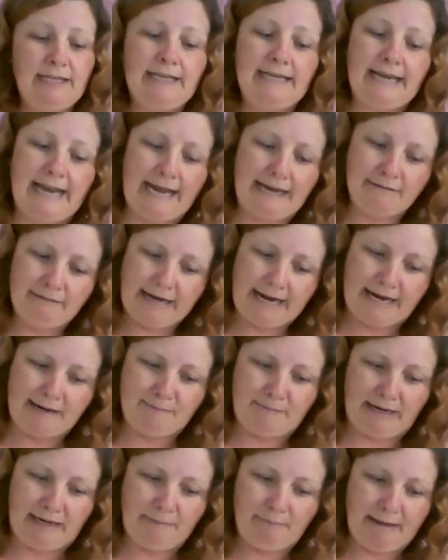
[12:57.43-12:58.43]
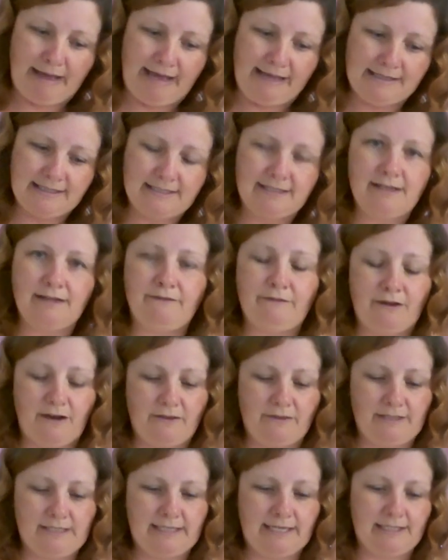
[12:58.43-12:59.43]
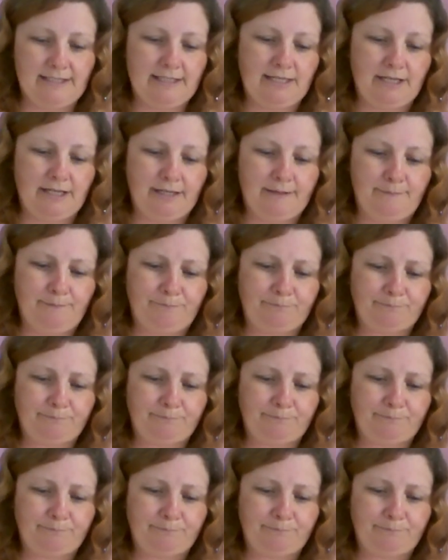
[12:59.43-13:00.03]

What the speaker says: "Now, now, my pet," her father said to her.